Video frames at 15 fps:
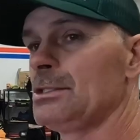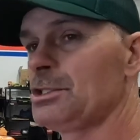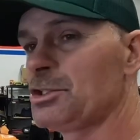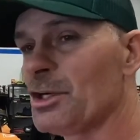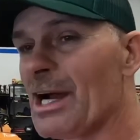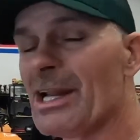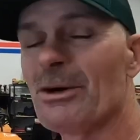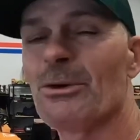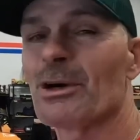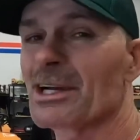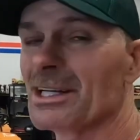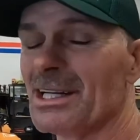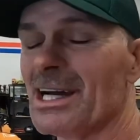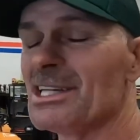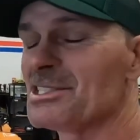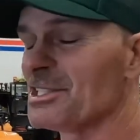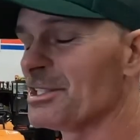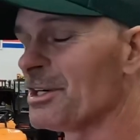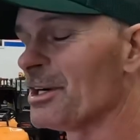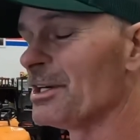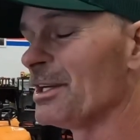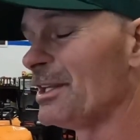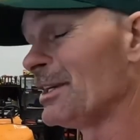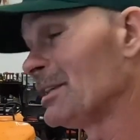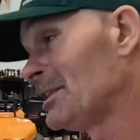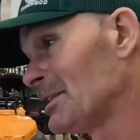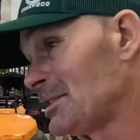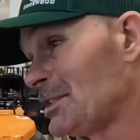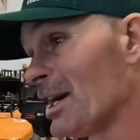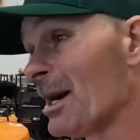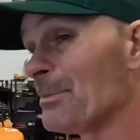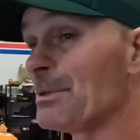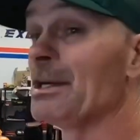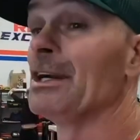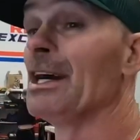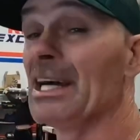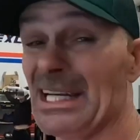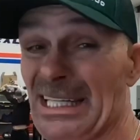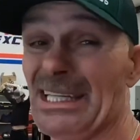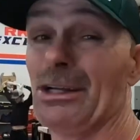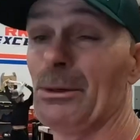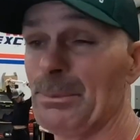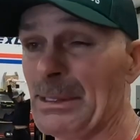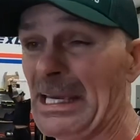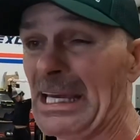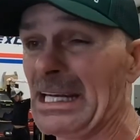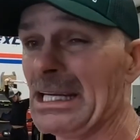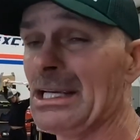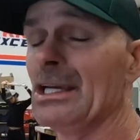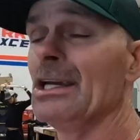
try to organize the shop here a little bit.